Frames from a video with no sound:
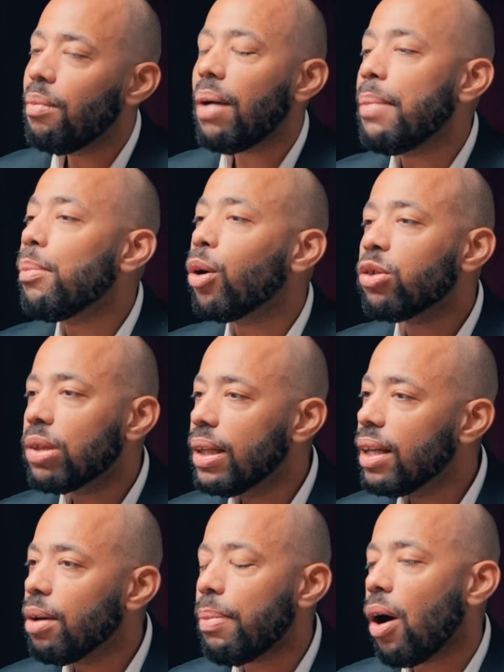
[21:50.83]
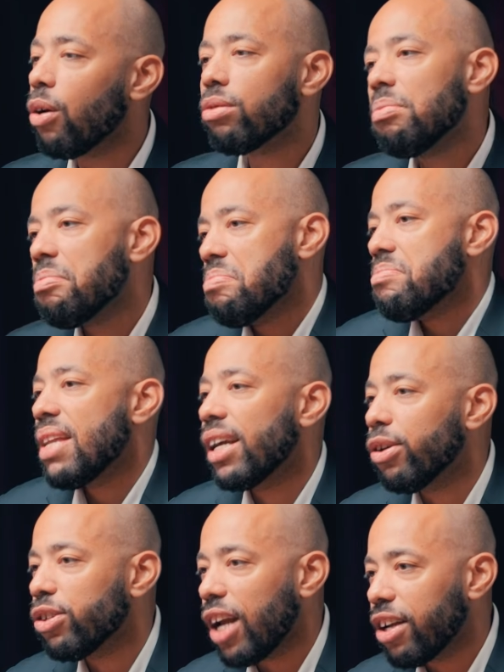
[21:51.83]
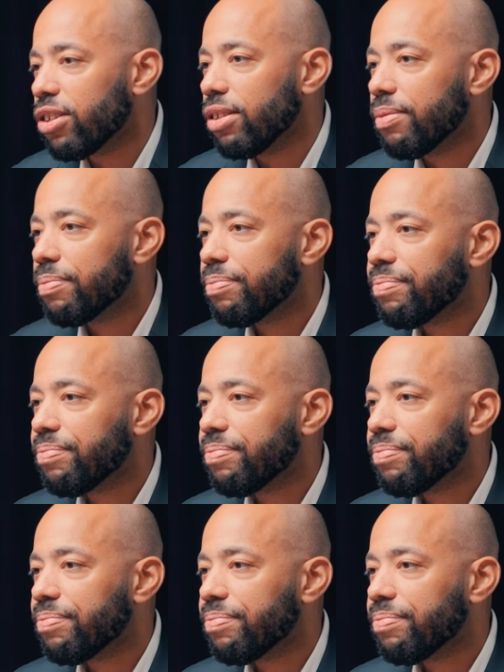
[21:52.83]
are mostly about negotiation.